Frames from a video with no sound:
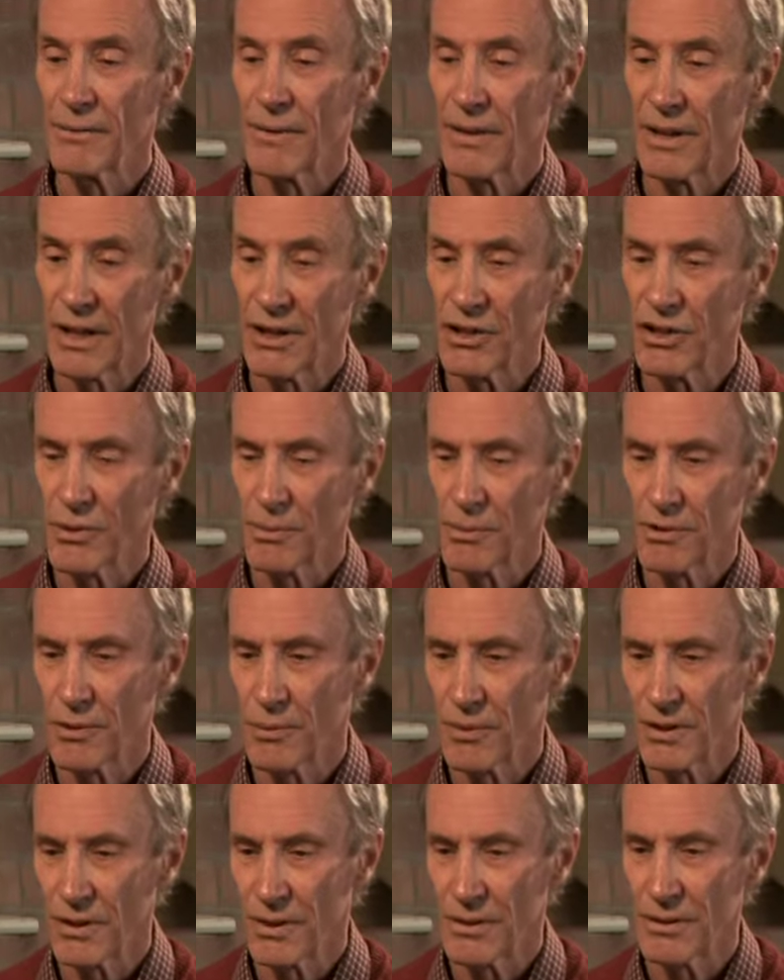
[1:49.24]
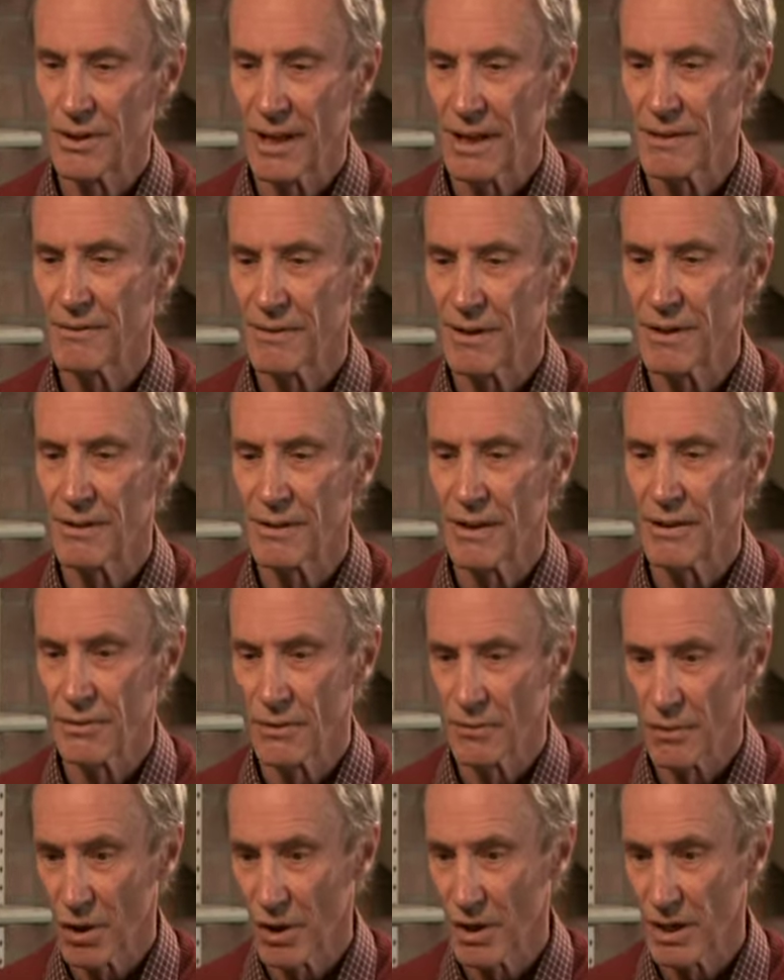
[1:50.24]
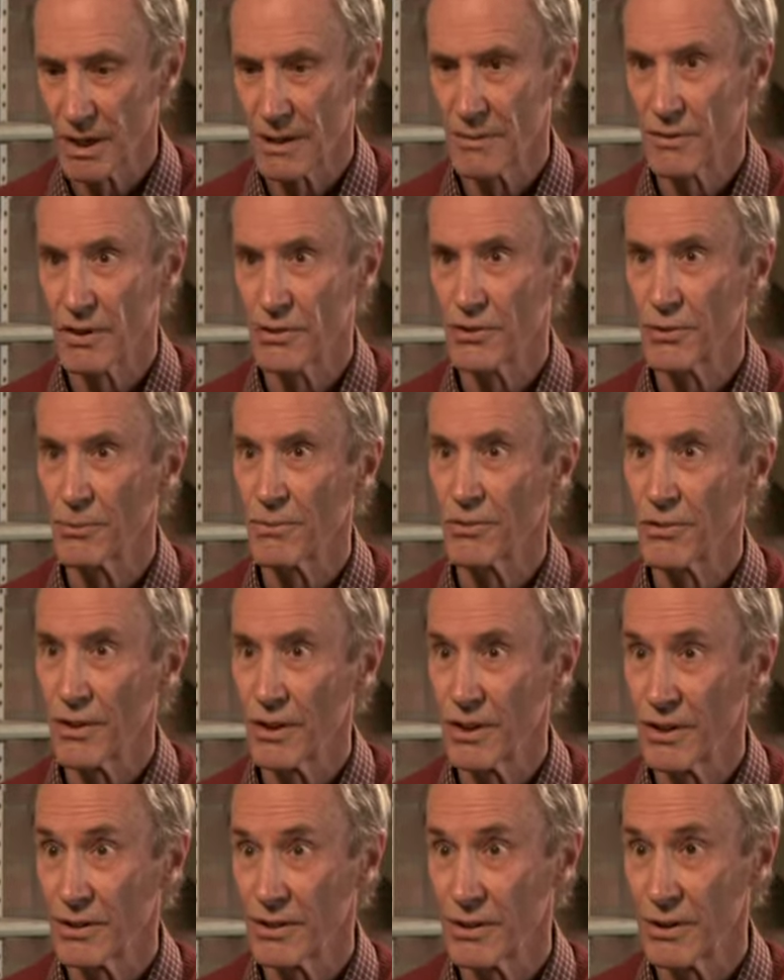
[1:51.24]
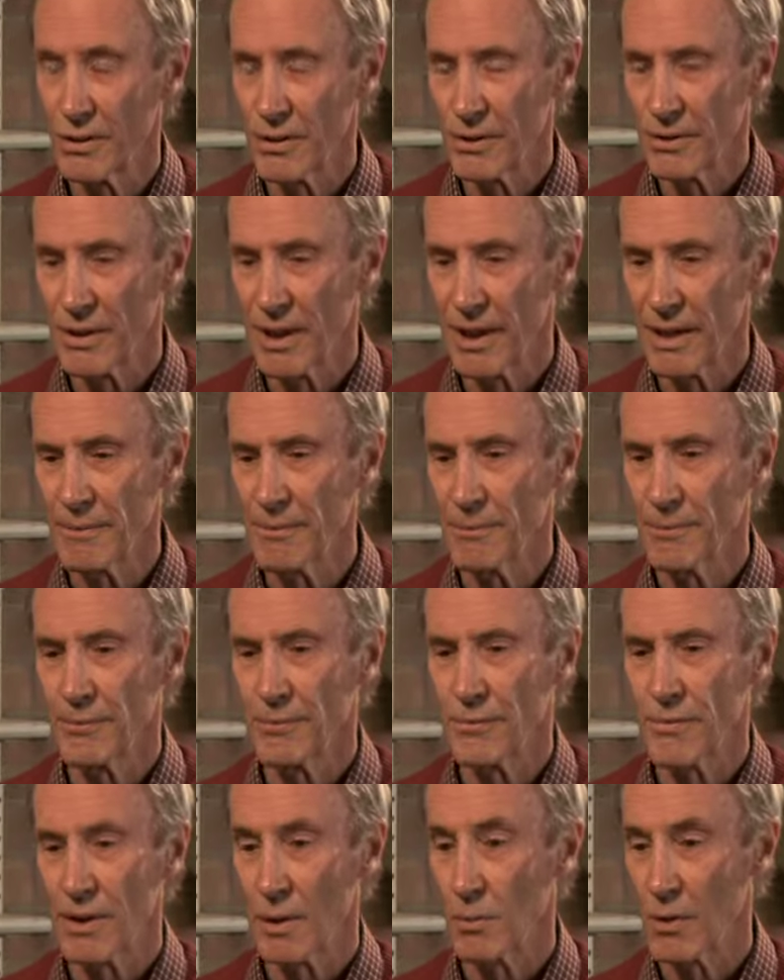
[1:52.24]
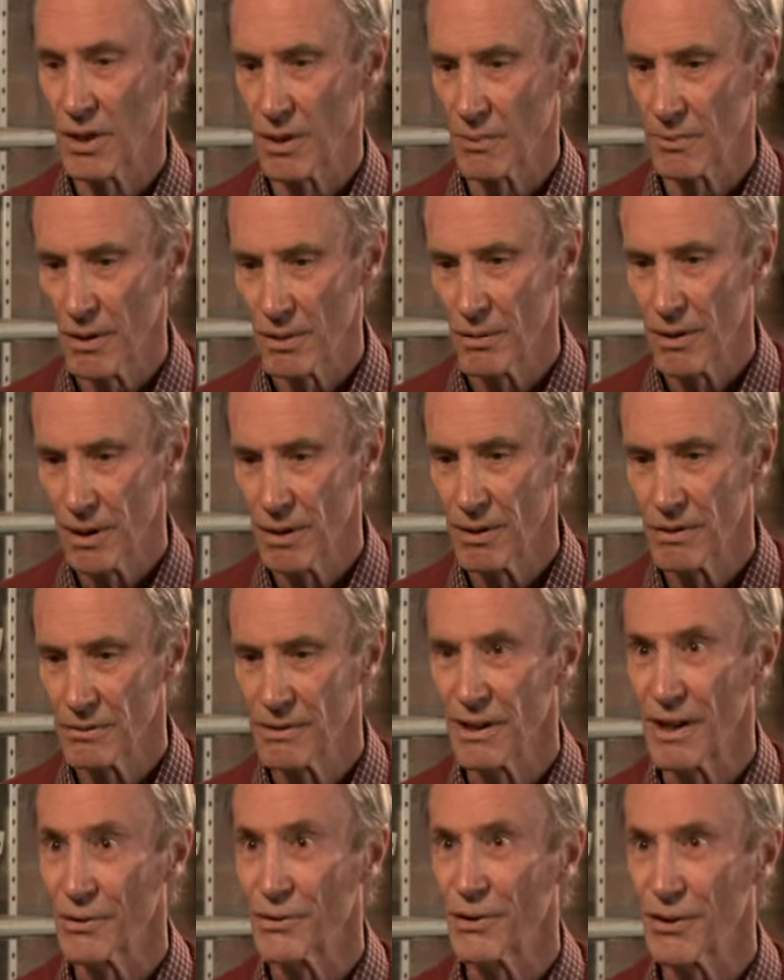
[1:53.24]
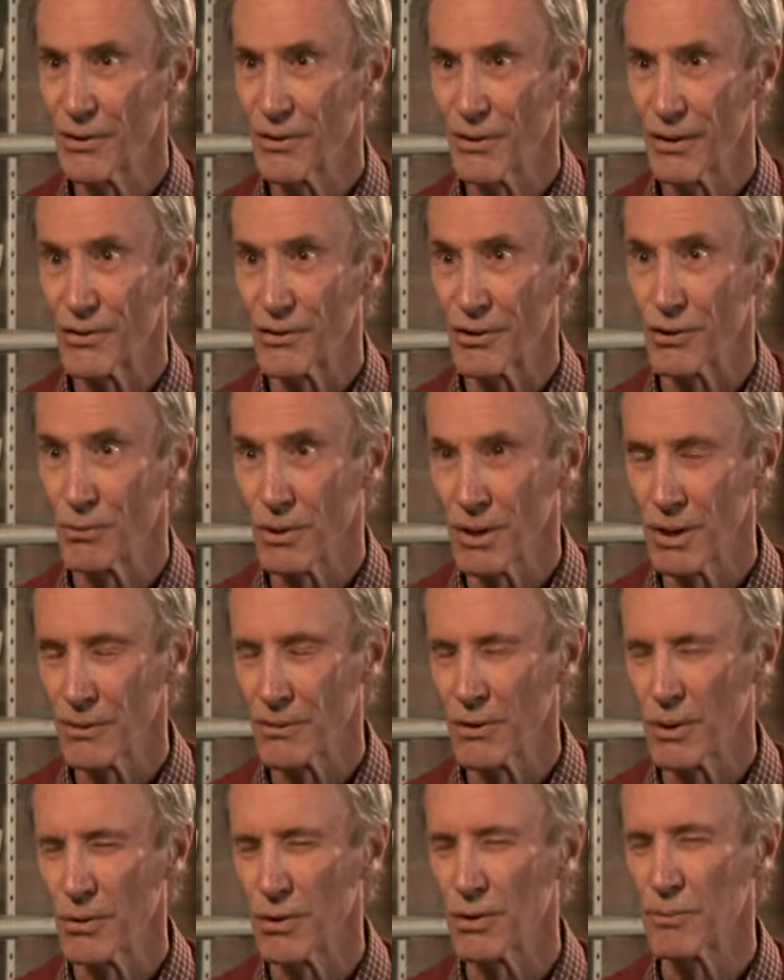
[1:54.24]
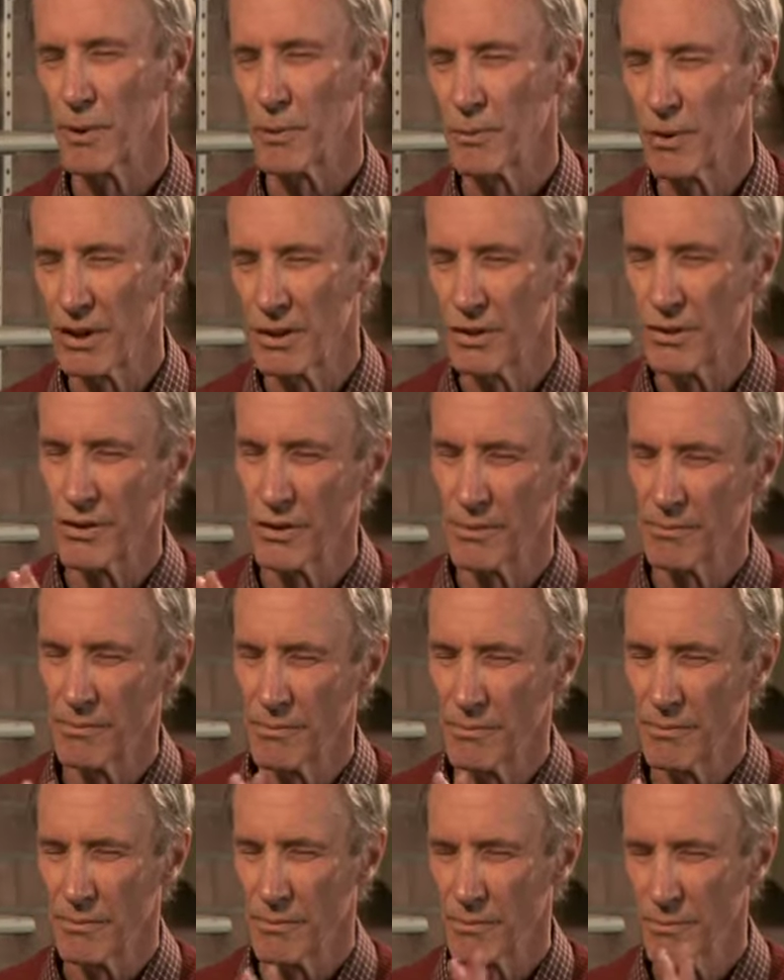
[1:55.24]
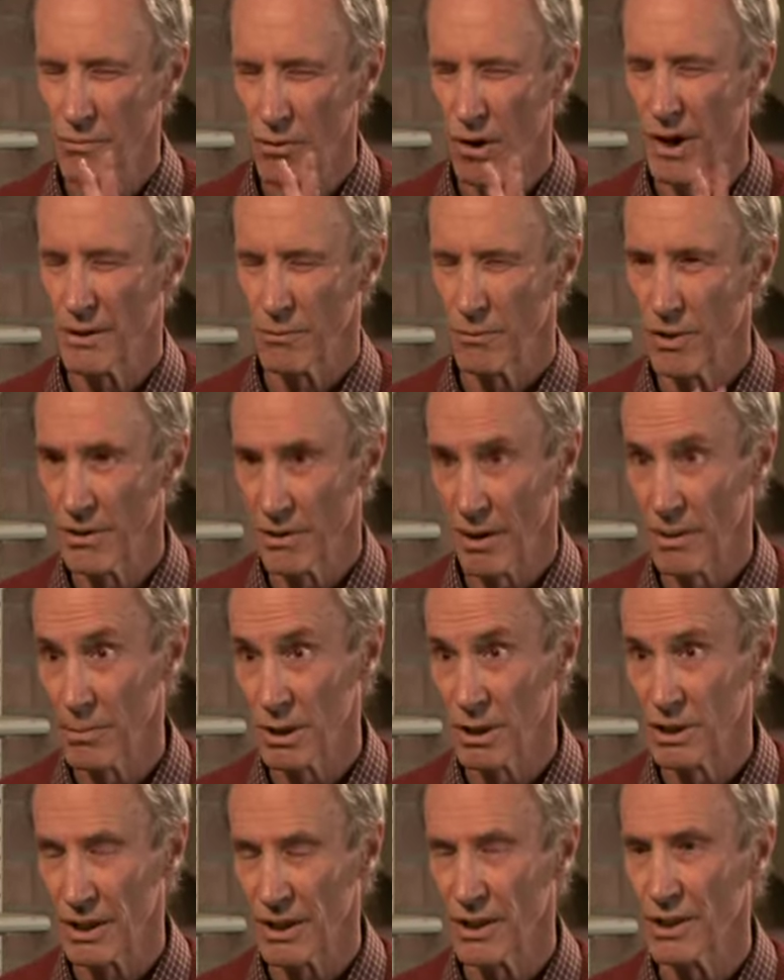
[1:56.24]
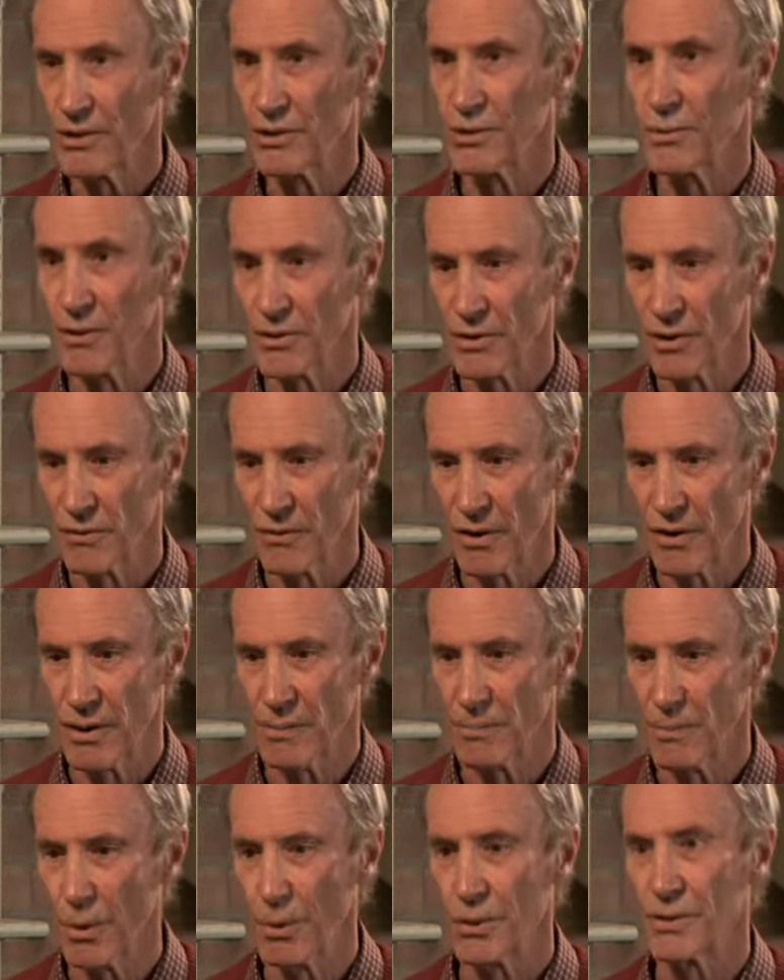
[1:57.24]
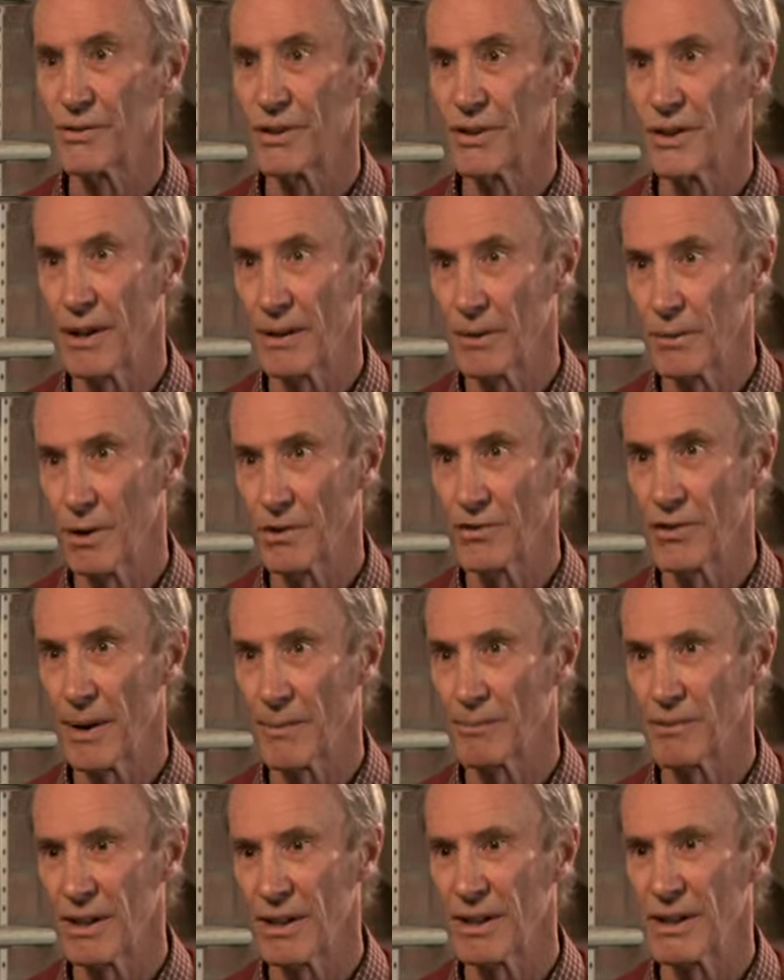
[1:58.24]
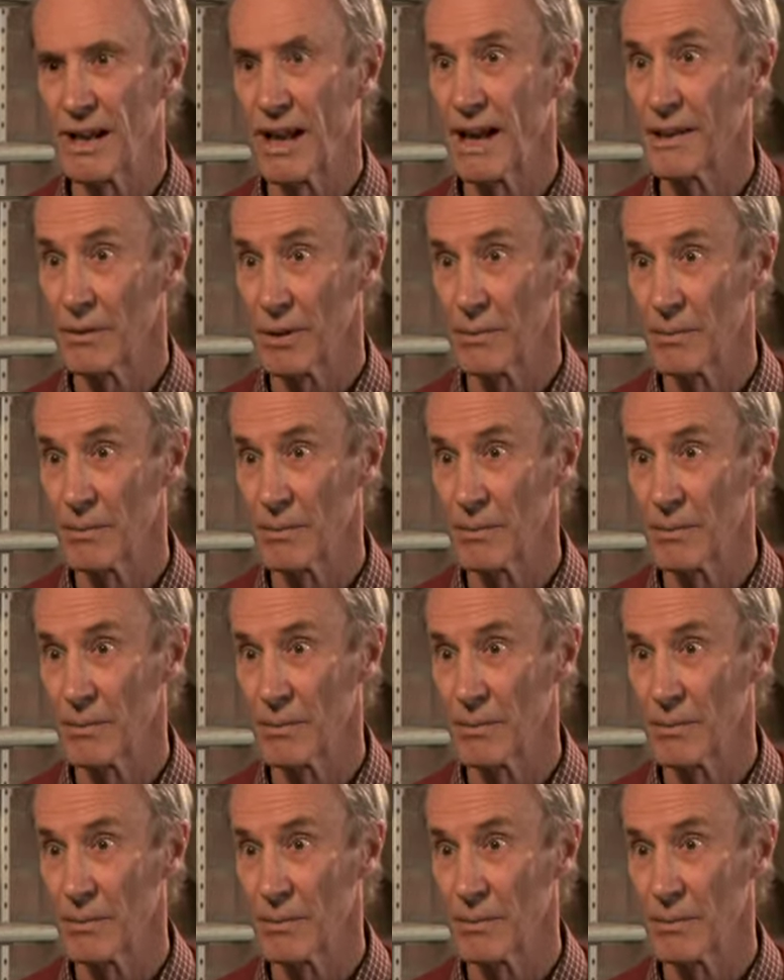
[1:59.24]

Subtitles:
the instruments we do that, there's a variety of instruments needed to do that. The Weather Bureau does these things as well, of course, but we do them right where our building is, because it's very important to know what's happening at the